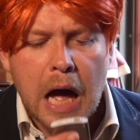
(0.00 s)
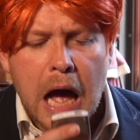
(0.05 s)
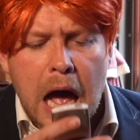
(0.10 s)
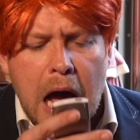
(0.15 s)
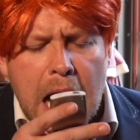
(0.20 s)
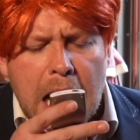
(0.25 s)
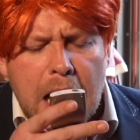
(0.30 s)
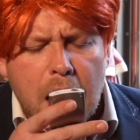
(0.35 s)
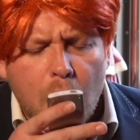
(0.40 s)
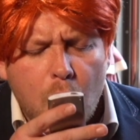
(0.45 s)

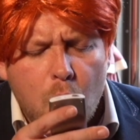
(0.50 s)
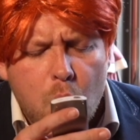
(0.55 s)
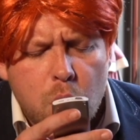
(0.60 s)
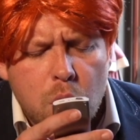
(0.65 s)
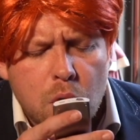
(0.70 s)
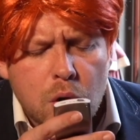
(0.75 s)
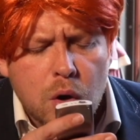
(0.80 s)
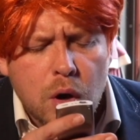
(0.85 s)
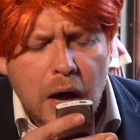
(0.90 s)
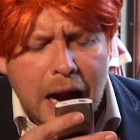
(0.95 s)

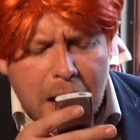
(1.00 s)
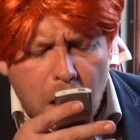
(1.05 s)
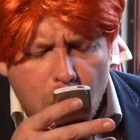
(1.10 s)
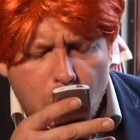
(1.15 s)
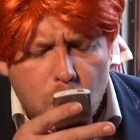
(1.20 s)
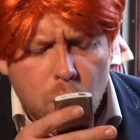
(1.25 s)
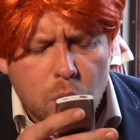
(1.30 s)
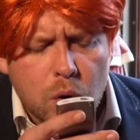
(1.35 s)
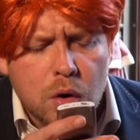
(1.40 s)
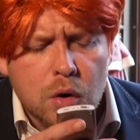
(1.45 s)
Hello?
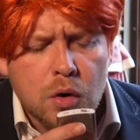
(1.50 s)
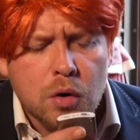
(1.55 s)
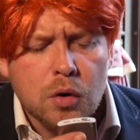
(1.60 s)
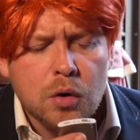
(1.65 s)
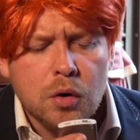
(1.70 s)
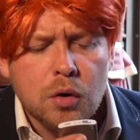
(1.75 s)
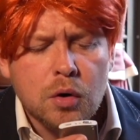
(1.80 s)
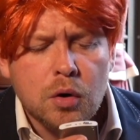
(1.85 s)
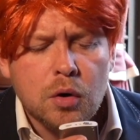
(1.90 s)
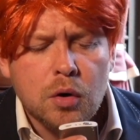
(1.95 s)
Hello?
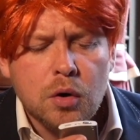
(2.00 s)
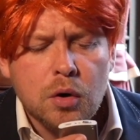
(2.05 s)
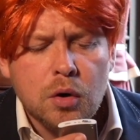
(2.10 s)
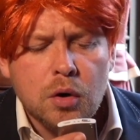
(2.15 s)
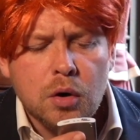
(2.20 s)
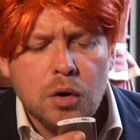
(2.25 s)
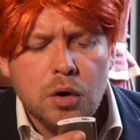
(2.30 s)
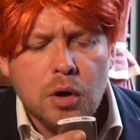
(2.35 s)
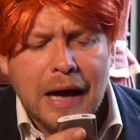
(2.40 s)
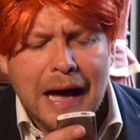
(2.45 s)

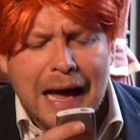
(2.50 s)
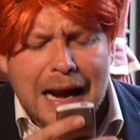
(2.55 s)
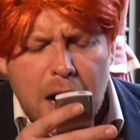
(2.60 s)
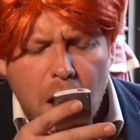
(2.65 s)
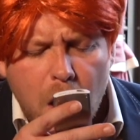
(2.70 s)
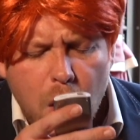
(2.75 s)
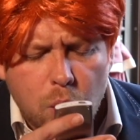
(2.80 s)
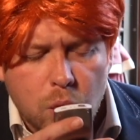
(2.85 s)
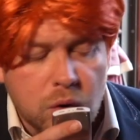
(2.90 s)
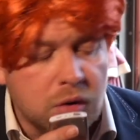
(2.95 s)

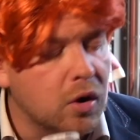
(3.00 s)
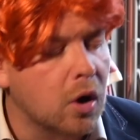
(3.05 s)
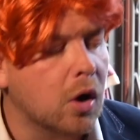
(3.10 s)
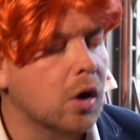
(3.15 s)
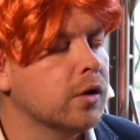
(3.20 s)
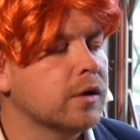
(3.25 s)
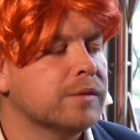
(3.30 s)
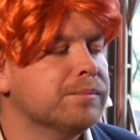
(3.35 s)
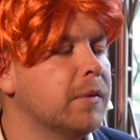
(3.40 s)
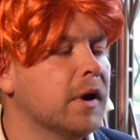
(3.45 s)
Hello? No,
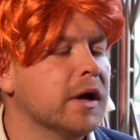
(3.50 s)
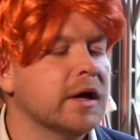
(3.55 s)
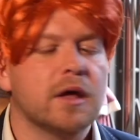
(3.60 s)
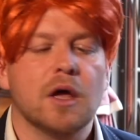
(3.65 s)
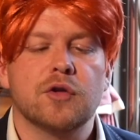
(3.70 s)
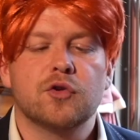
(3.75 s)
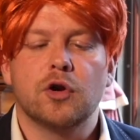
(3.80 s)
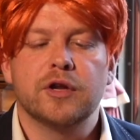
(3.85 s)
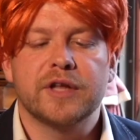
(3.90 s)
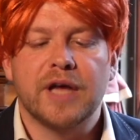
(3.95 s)

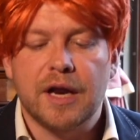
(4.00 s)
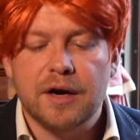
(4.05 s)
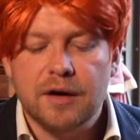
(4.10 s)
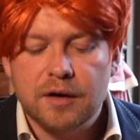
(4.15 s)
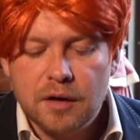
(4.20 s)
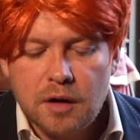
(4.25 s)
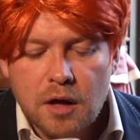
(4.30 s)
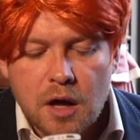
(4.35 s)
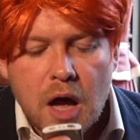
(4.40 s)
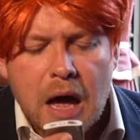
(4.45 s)
gone again.
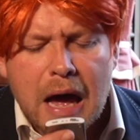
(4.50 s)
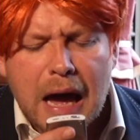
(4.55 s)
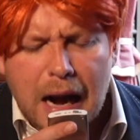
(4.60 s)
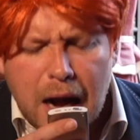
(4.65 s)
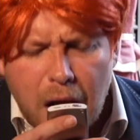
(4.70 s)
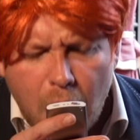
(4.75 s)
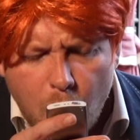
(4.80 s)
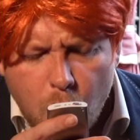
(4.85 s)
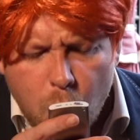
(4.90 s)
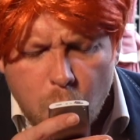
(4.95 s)

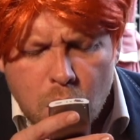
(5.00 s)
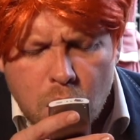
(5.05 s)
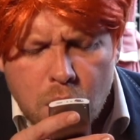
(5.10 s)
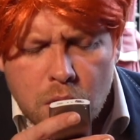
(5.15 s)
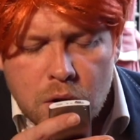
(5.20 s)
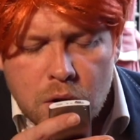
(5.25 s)
Hello?